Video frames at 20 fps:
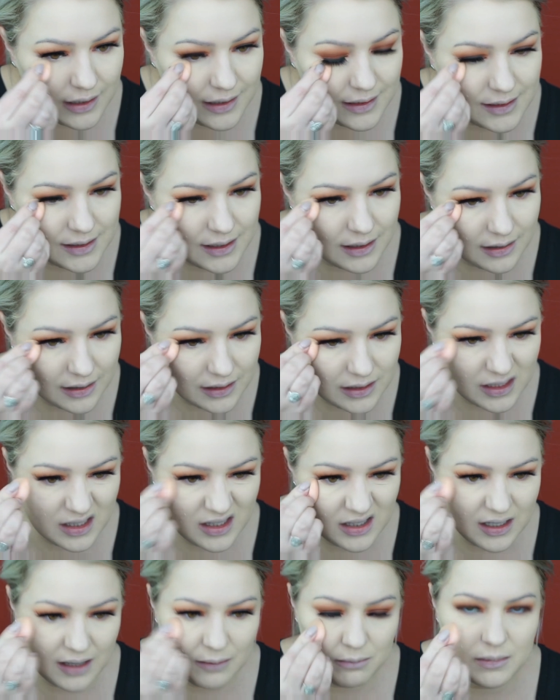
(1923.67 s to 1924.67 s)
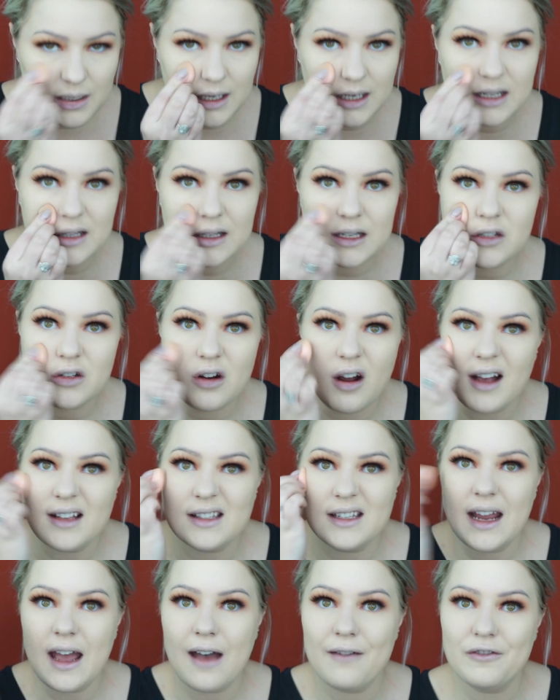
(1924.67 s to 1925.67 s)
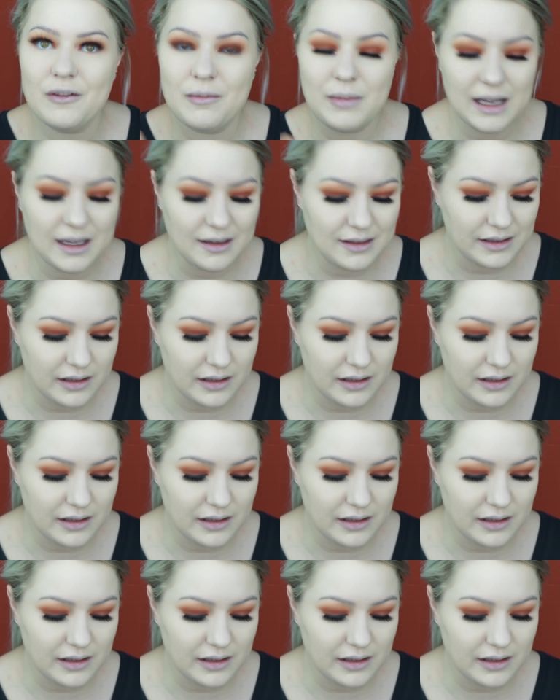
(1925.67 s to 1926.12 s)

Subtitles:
concealer just immediately dries it out for me.